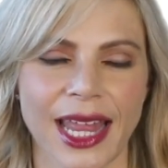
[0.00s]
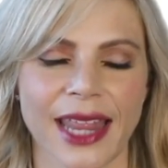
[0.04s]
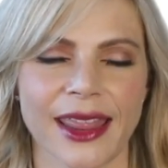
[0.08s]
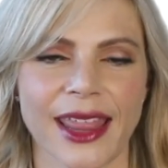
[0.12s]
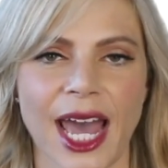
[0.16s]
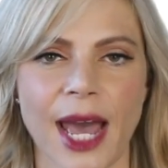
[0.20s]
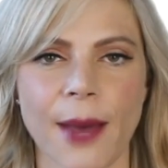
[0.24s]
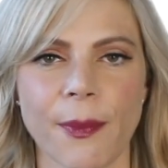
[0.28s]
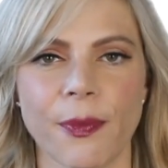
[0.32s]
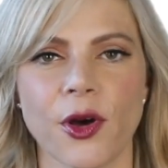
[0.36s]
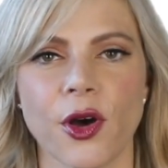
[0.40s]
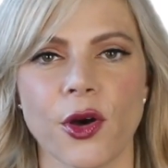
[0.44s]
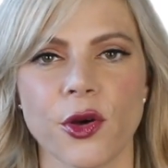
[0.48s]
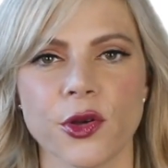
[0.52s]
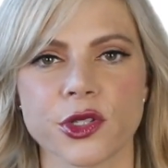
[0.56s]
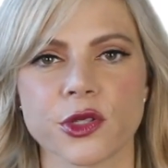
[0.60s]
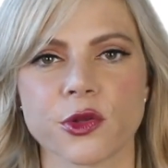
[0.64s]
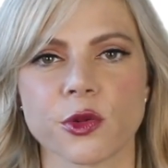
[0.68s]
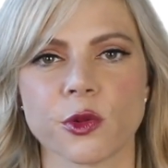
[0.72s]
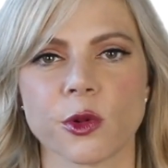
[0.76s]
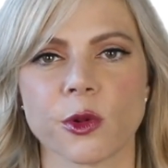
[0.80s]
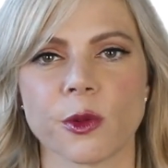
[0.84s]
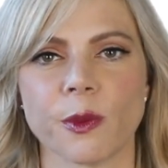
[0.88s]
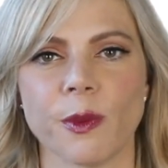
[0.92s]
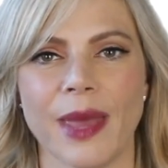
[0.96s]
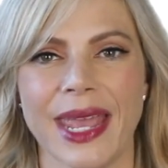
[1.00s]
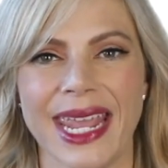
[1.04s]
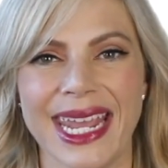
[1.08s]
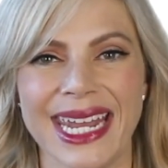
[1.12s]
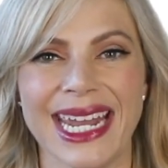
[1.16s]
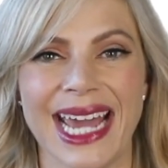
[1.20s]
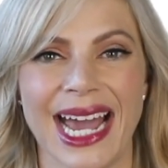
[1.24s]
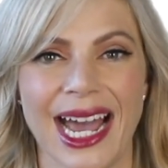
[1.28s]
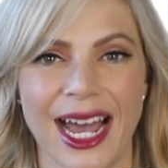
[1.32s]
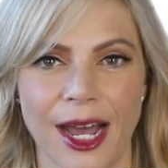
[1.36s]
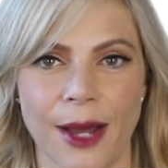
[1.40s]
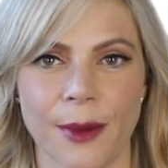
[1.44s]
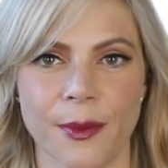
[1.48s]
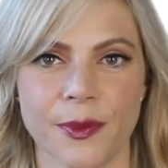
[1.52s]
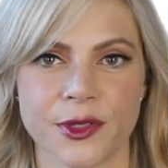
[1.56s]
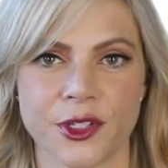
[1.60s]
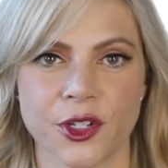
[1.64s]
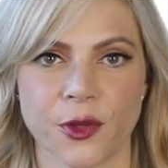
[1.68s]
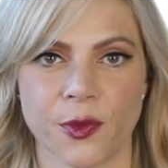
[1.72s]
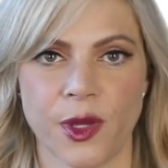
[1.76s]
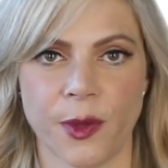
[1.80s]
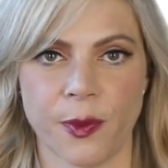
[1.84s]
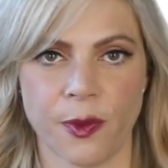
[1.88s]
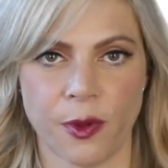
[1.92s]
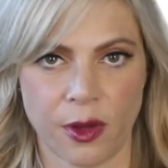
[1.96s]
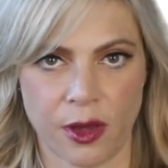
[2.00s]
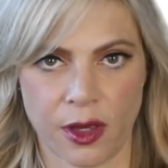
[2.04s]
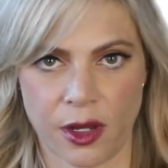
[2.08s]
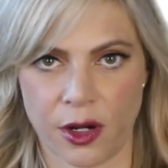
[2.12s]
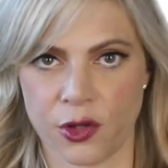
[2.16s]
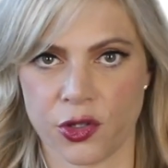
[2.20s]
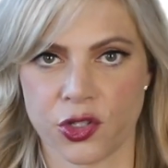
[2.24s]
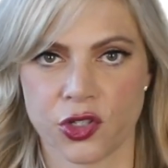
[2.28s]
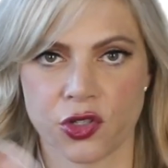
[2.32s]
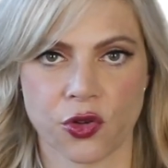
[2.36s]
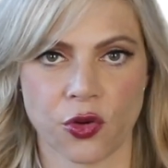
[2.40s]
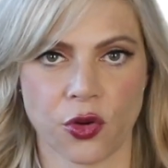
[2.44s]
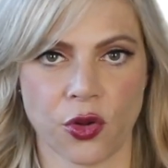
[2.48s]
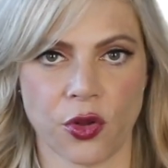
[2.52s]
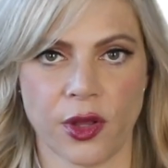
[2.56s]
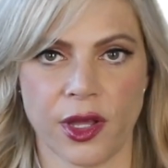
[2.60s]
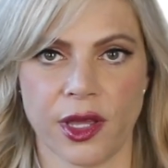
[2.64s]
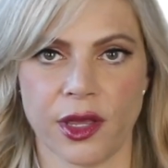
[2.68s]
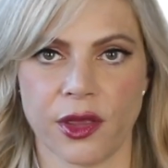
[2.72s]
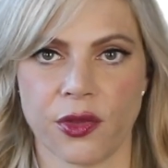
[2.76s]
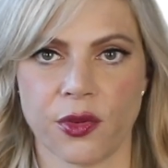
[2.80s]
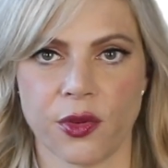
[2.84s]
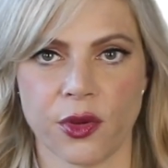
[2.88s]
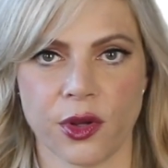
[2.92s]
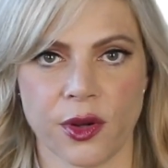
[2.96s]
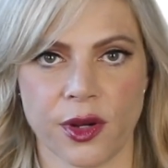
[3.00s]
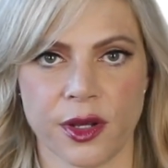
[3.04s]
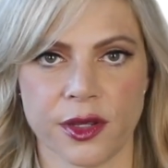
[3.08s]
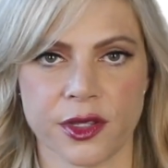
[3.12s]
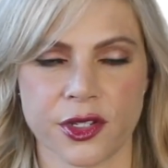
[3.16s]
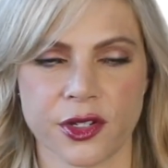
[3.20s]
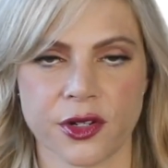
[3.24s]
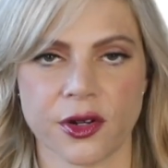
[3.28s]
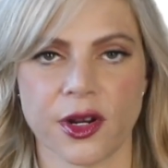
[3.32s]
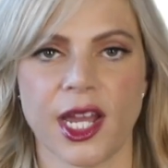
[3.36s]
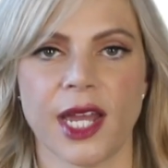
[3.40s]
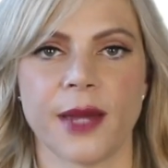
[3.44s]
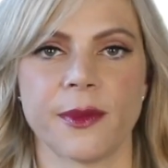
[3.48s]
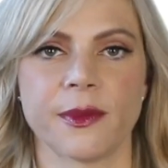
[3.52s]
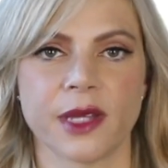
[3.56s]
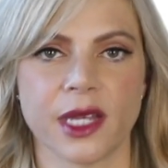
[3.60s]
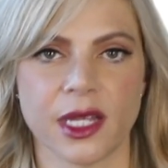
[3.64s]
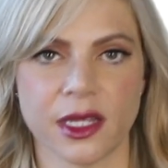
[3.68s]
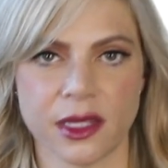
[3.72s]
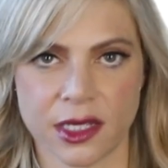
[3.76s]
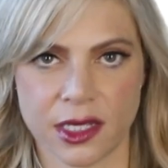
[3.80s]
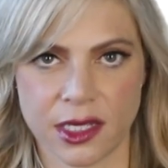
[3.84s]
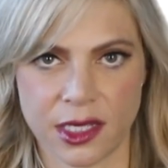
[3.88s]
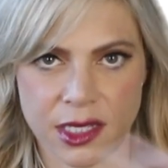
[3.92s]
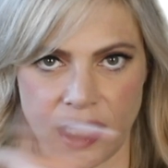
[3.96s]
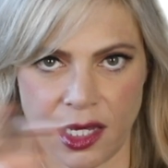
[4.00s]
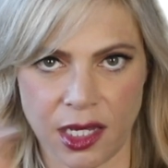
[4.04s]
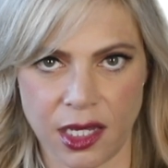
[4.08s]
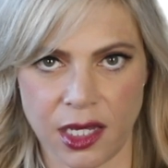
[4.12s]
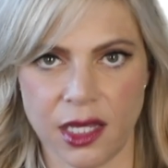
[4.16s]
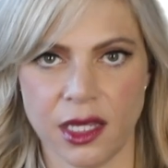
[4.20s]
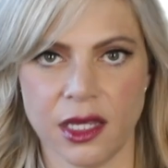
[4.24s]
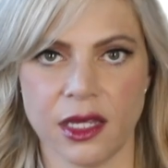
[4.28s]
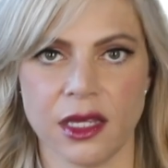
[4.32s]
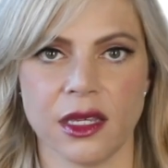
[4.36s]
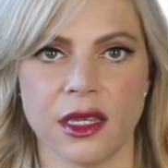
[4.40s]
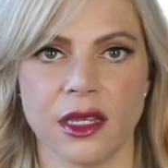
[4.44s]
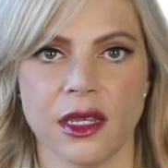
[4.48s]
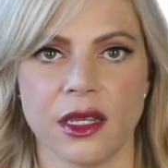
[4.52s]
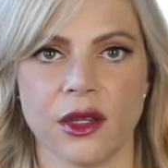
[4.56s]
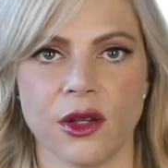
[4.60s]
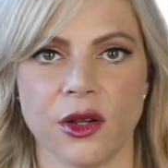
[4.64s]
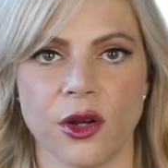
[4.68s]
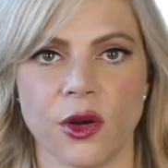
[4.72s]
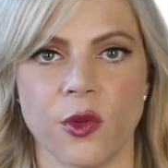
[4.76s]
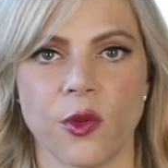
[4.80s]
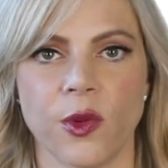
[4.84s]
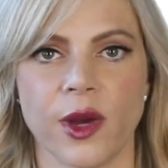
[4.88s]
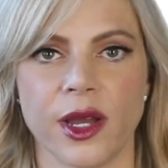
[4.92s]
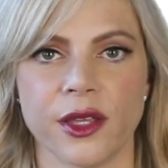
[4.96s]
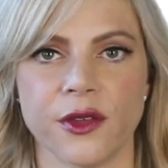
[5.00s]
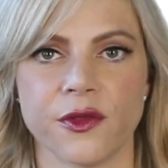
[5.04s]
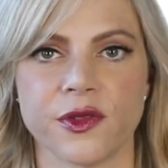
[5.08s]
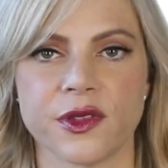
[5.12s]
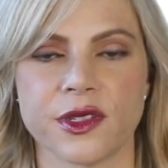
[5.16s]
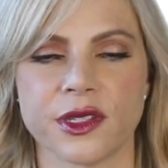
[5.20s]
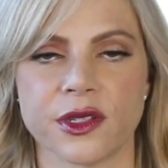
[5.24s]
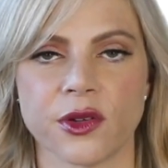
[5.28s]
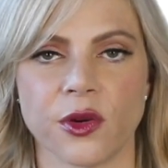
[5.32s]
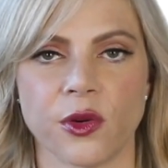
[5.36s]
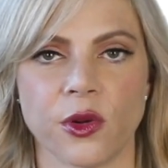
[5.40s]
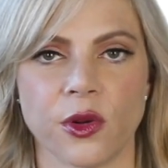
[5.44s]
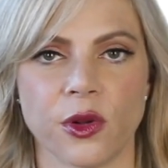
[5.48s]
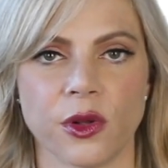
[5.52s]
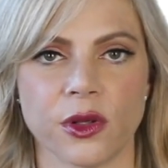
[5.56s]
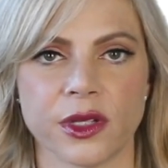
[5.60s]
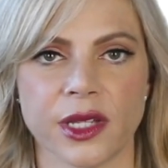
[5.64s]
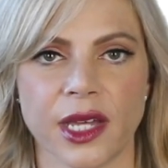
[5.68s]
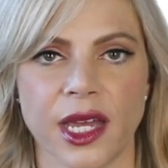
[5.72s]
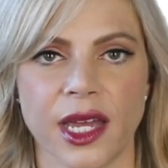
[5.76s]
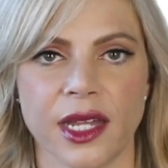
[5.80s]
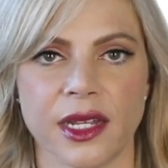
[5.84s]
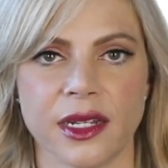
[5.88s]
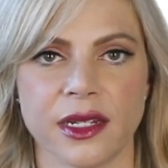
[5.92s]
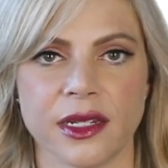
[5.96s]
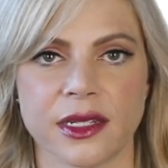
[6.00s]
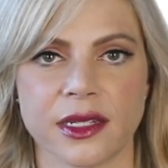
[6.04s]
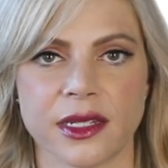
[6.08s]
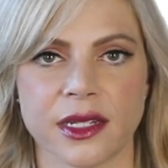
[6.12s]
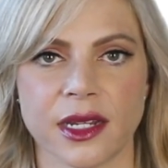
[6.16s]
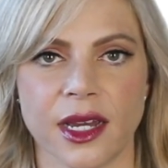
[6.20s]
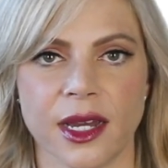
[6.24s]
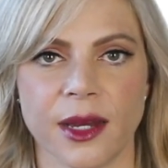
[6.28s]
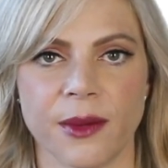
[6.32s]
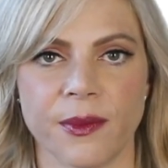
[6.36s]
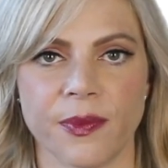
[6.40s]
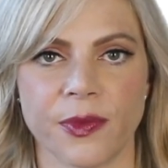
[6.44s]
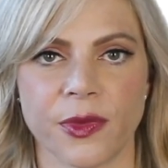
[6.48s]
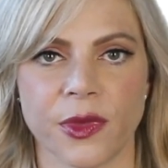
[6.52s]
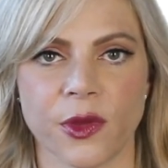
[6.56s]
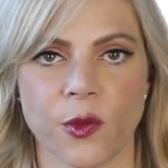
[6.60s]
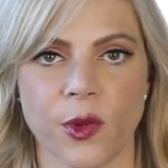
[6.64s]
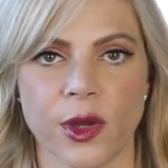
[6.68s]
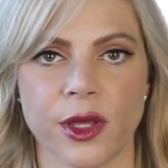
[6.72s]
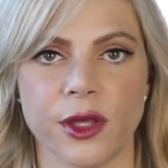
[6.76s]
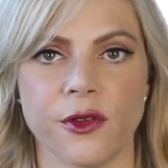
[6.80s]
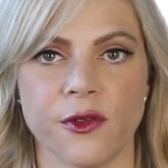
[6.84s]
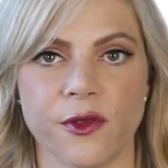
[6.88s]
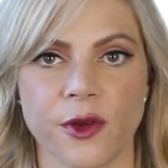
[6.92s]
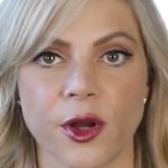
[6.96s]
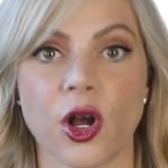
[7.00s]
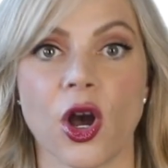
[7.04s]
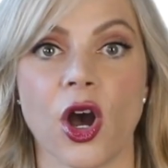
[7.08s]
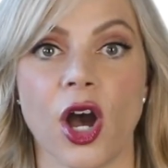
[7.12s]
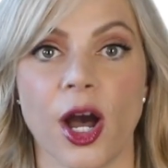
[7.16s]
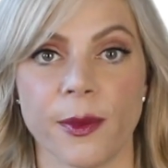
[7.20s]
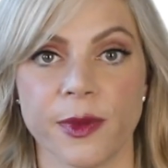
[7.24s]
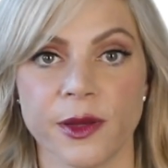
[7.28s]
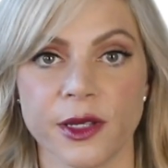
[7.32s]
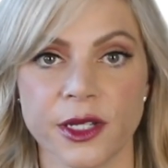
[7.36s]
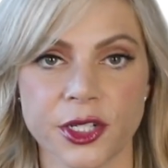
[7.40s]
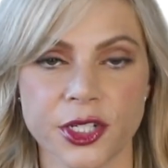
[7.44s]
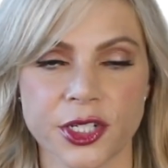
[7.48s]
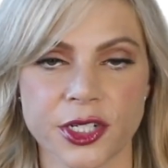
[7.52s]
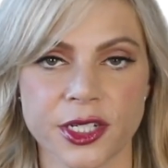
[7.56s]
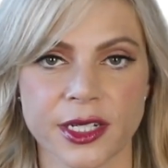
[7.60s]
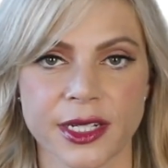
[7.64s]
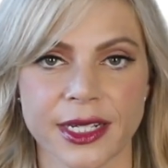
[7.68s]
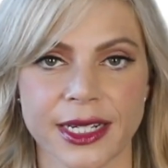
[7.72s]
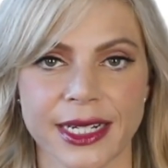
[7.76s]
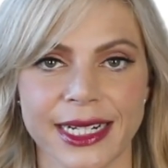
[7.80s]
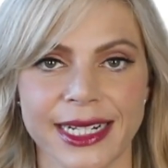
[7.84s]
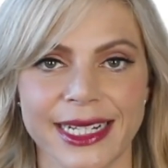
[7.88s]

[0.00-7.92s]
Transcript: That post will remain up so people that are scrolling through your Instagram can see, what you've sold and what you've accomplished.